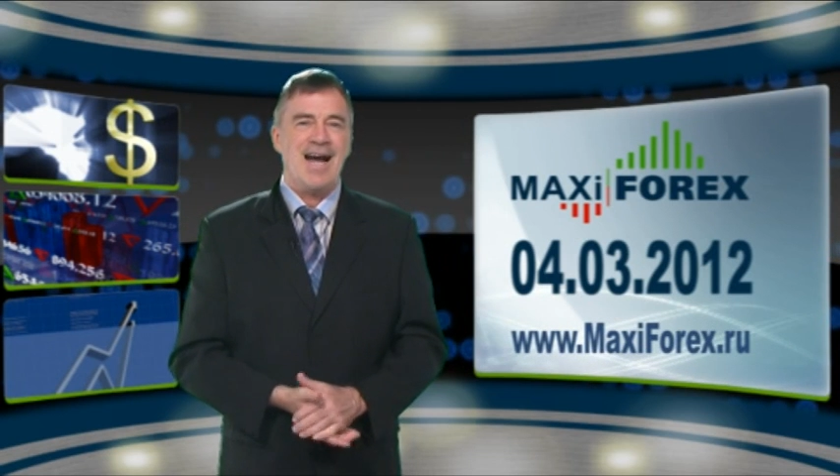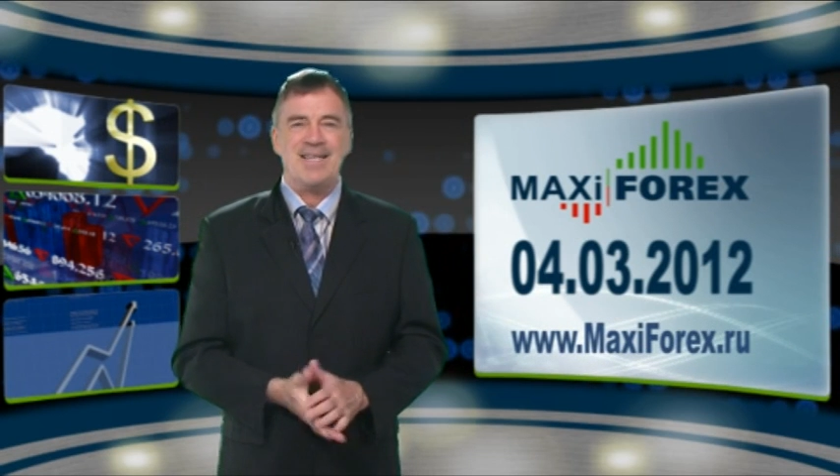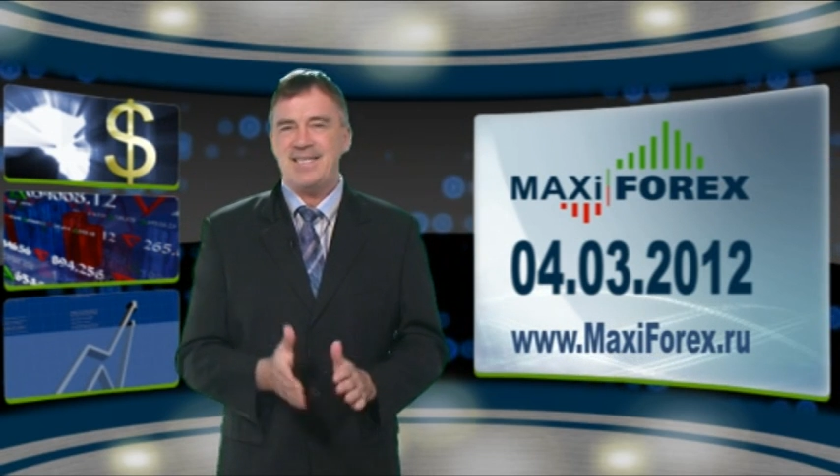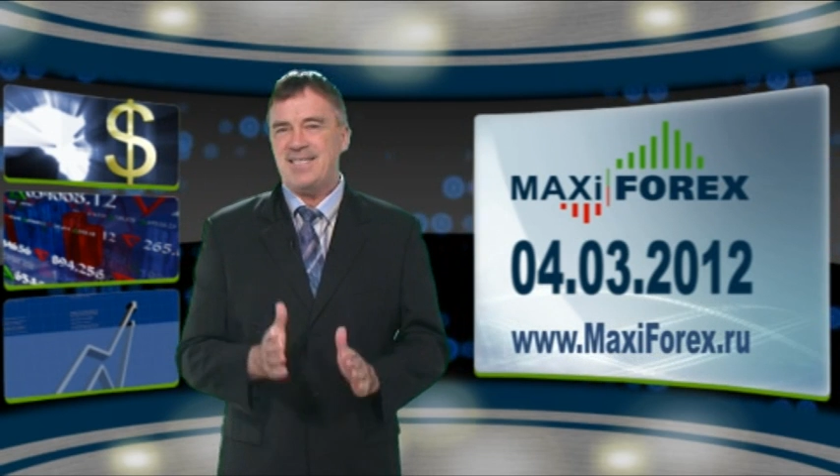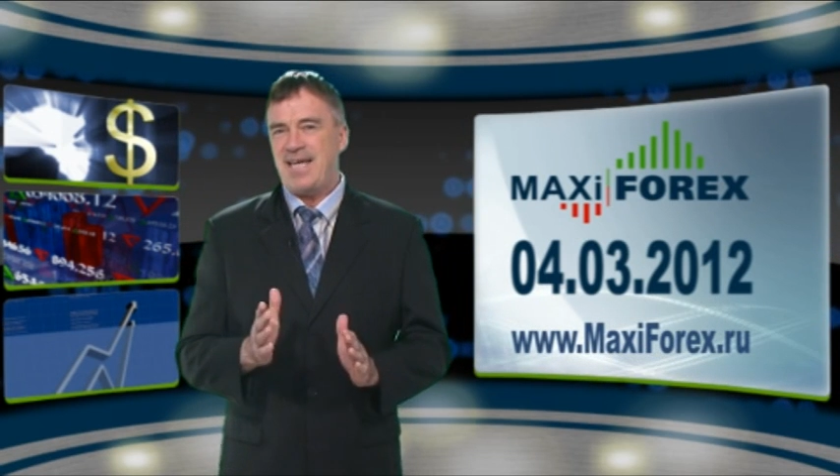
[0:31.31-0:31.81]

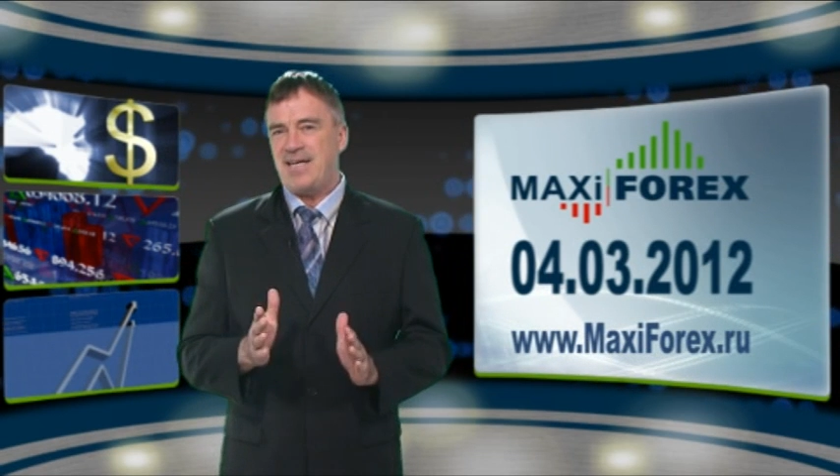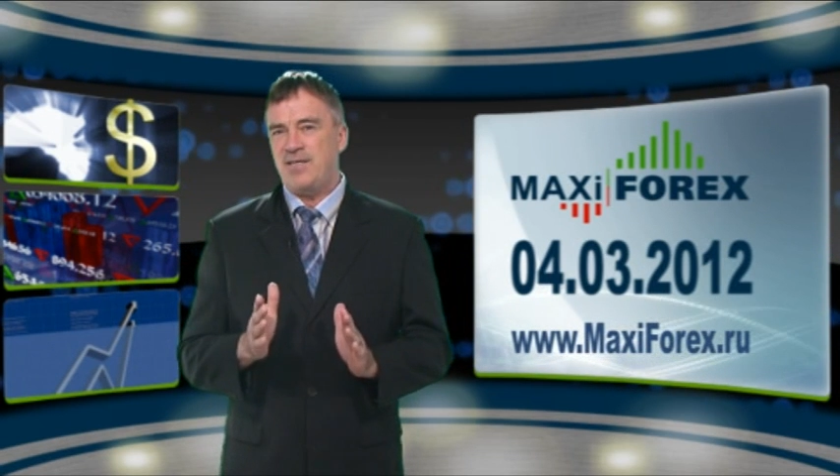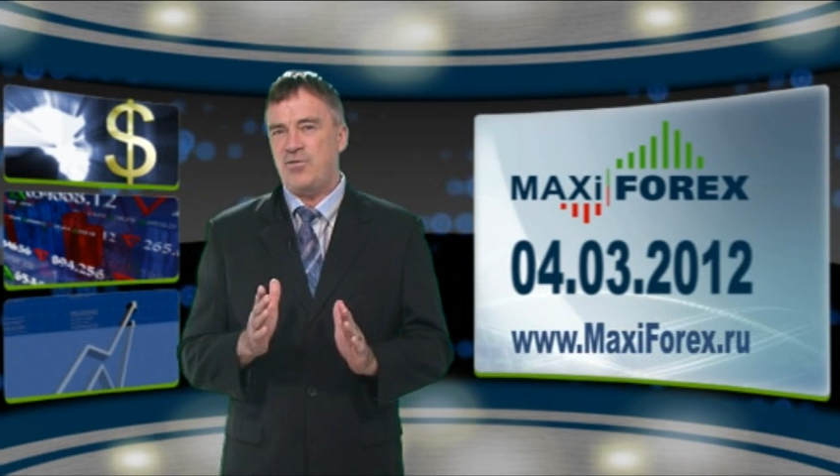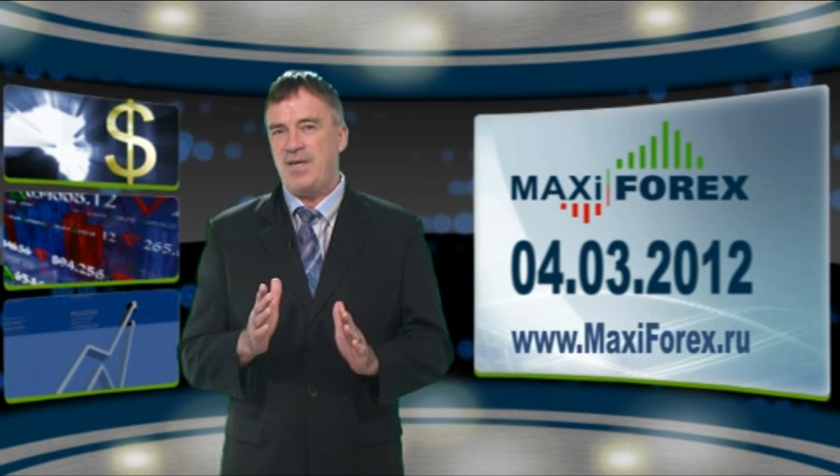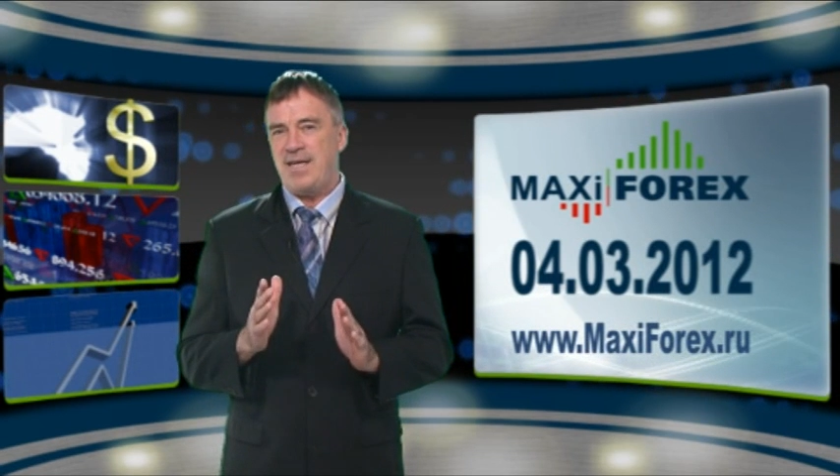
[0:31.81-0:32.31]
As the
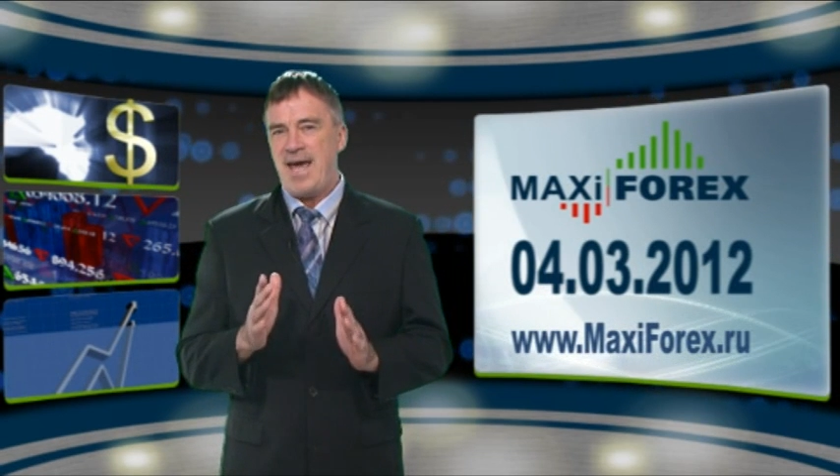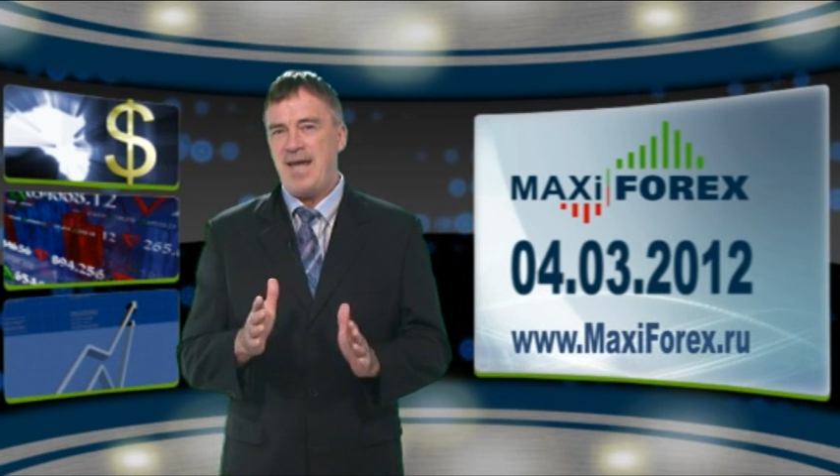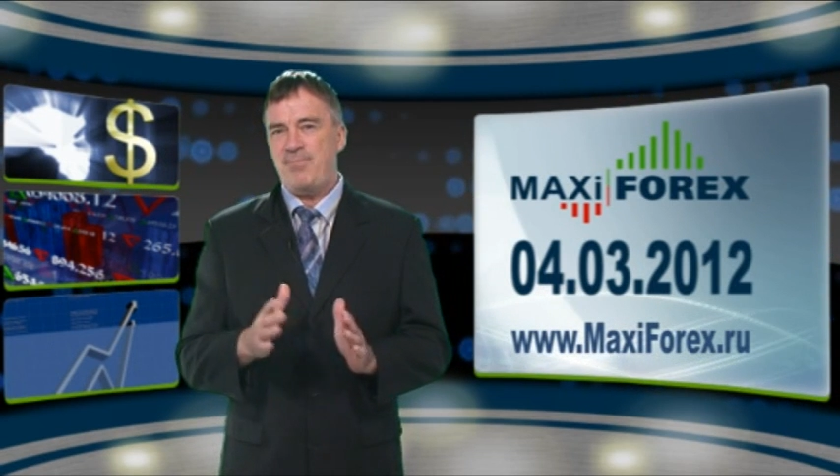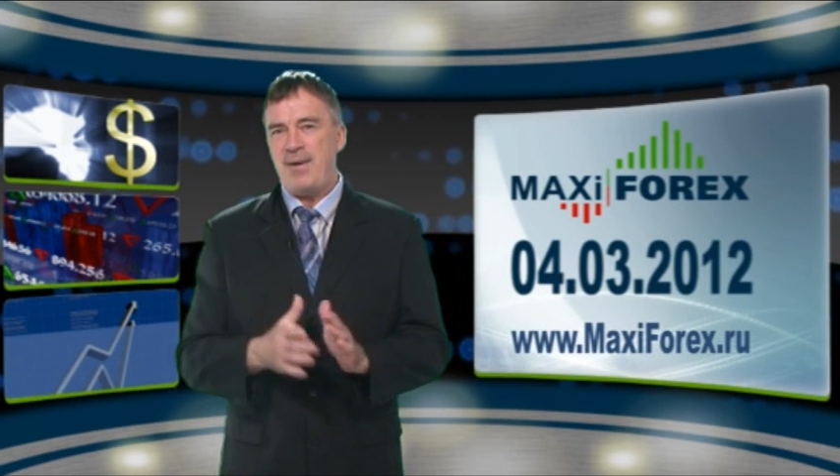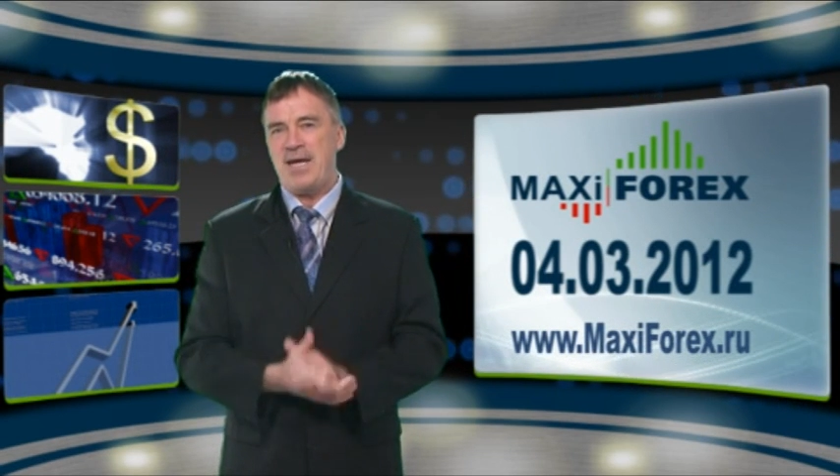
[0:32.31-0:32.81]
second Greek aid